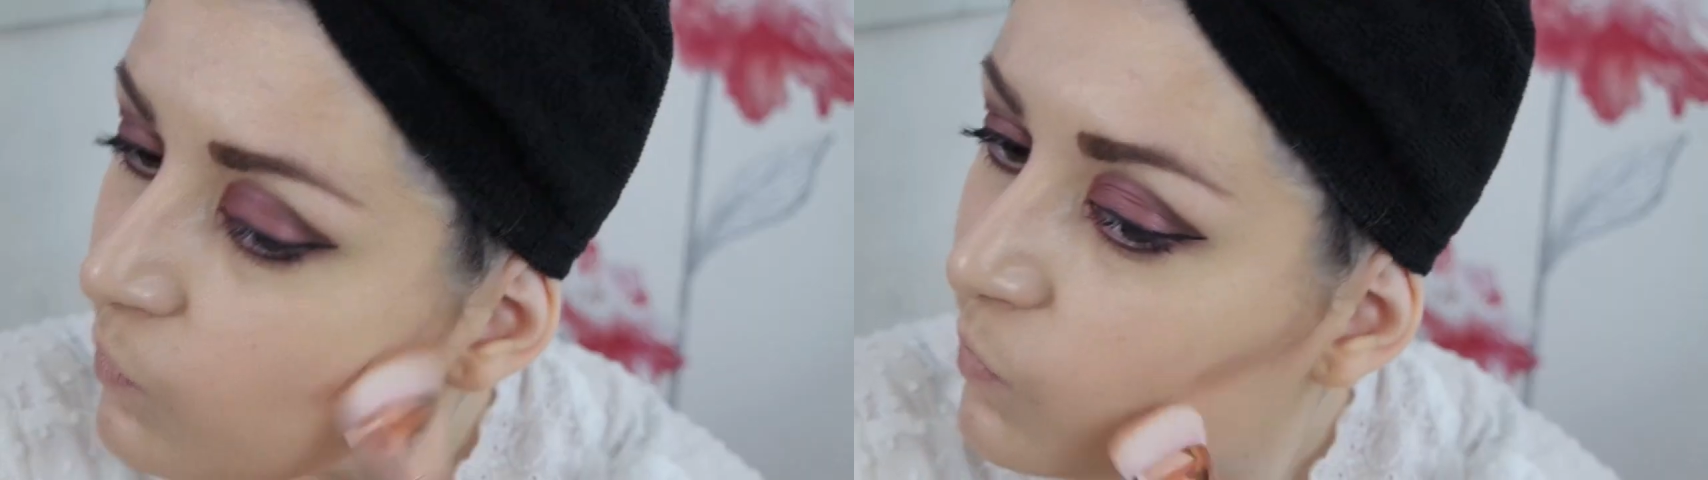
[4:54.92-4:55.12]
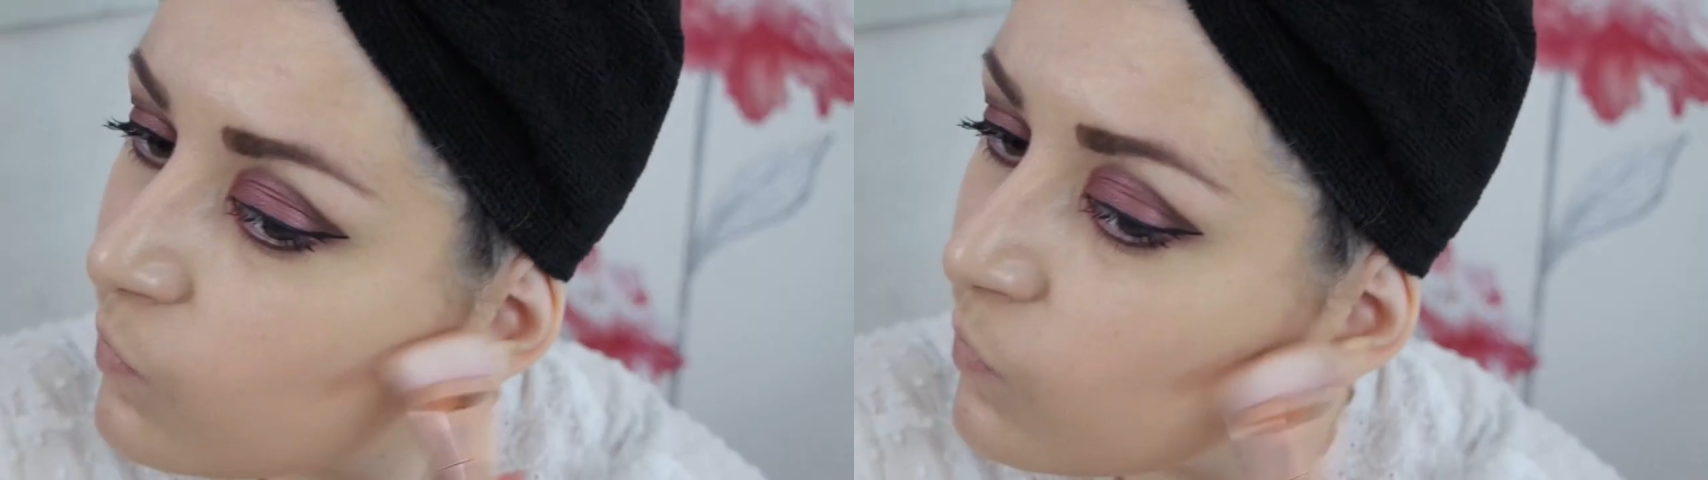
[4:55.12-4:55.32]

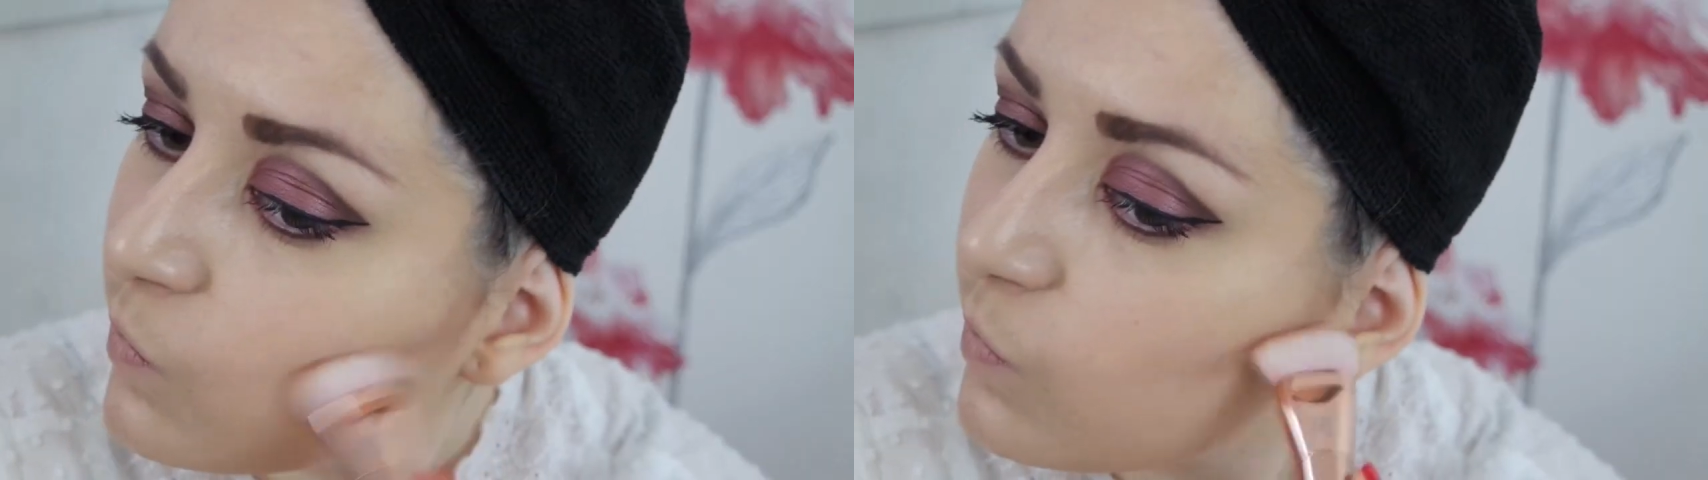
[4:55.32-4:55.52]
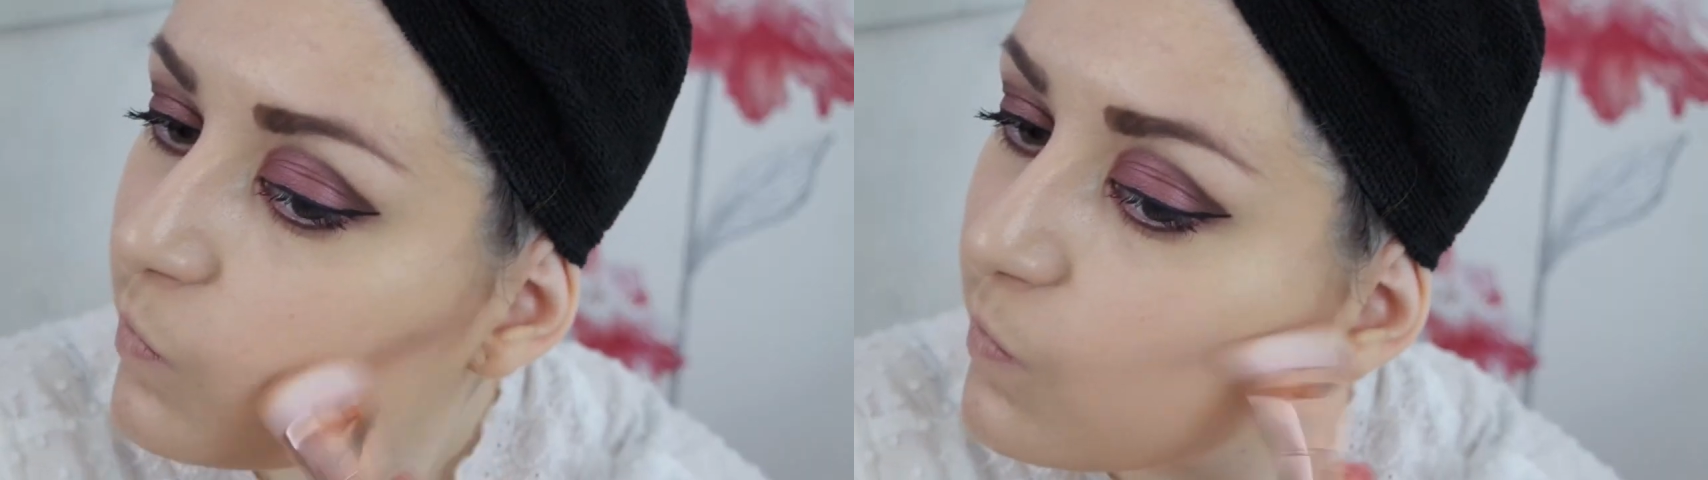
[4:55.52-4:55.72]
palette in the
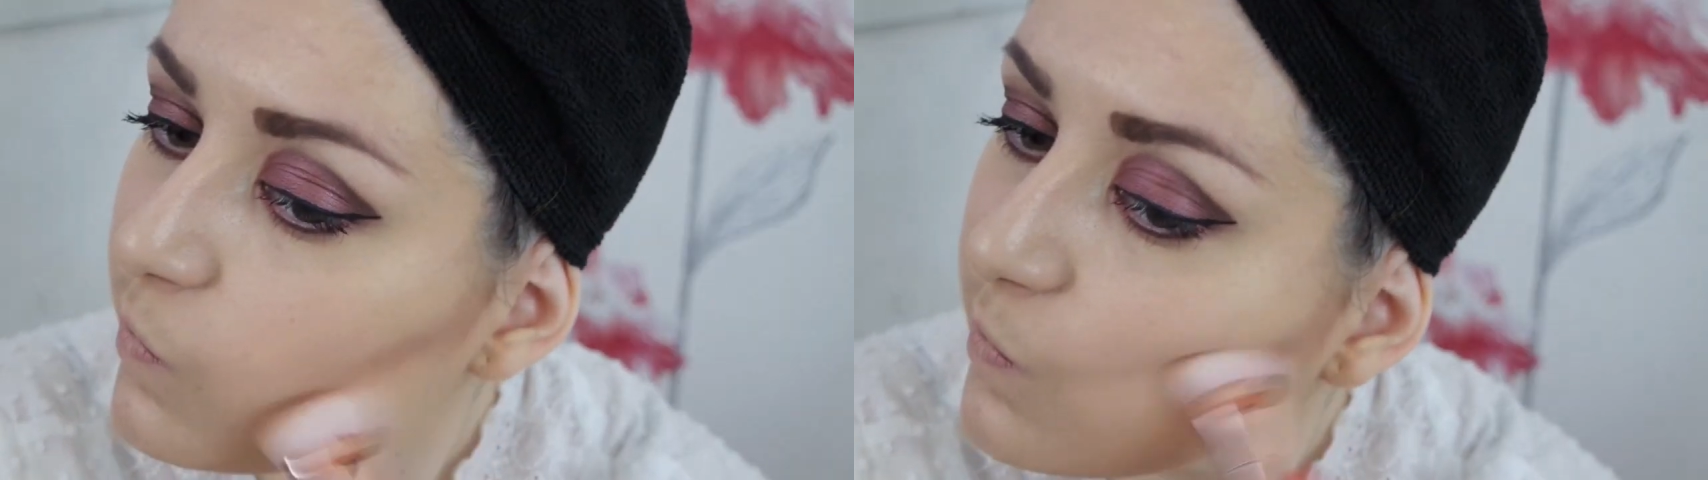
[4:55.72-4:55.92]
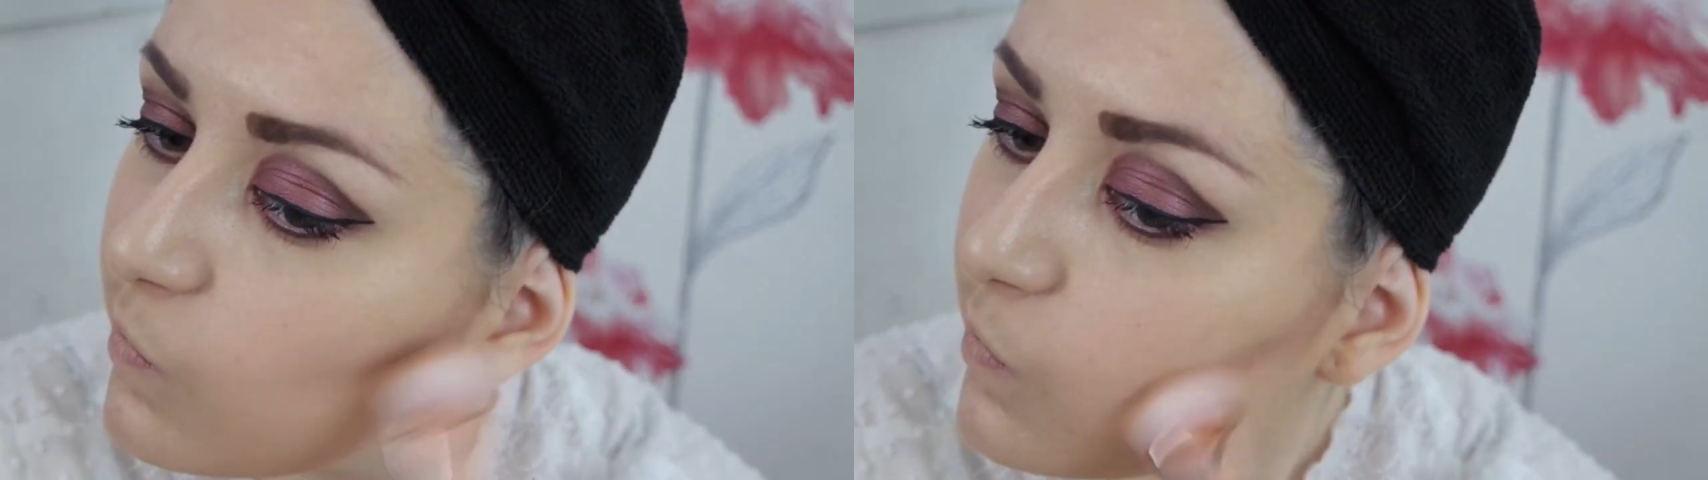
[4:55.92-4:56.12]
shade
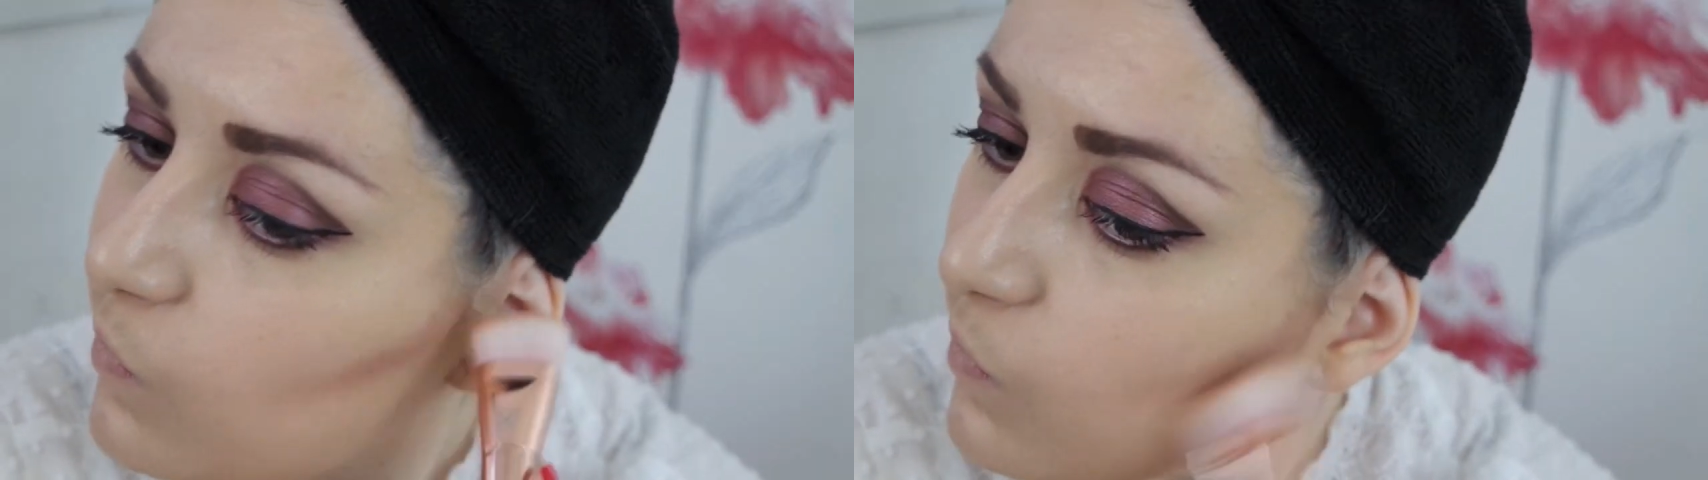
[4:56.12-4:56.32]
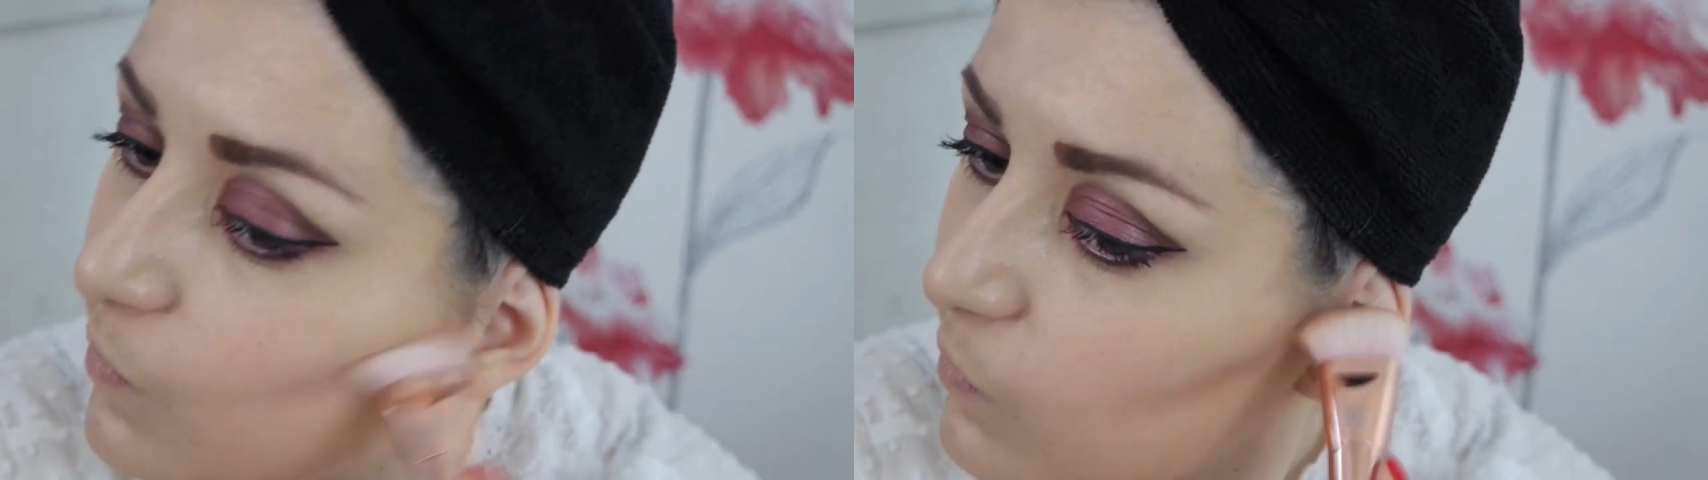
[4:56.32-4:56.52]
Golden
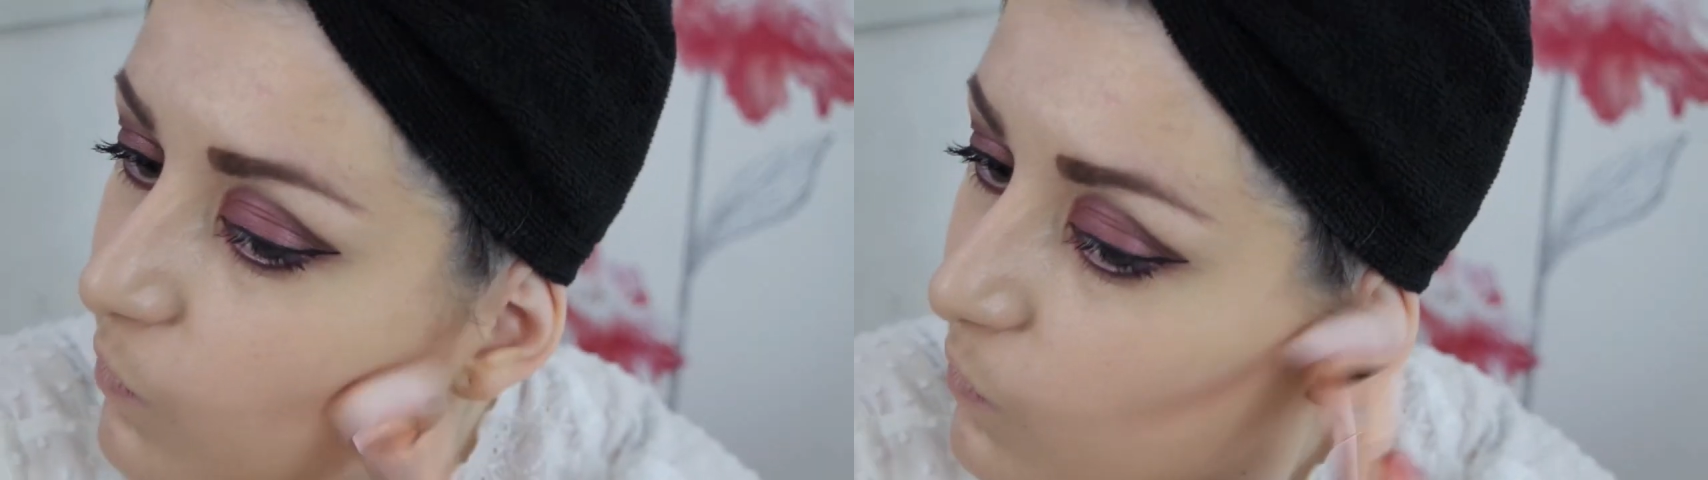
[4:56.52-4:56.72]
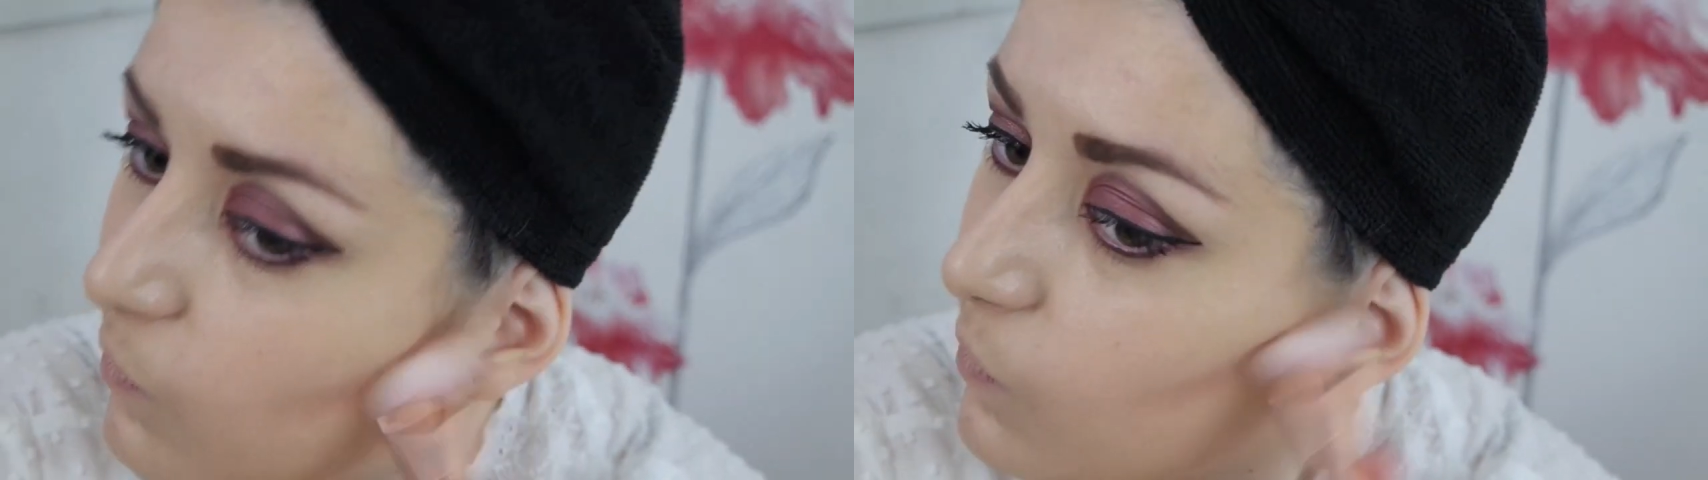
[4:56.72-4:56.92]
Sugar,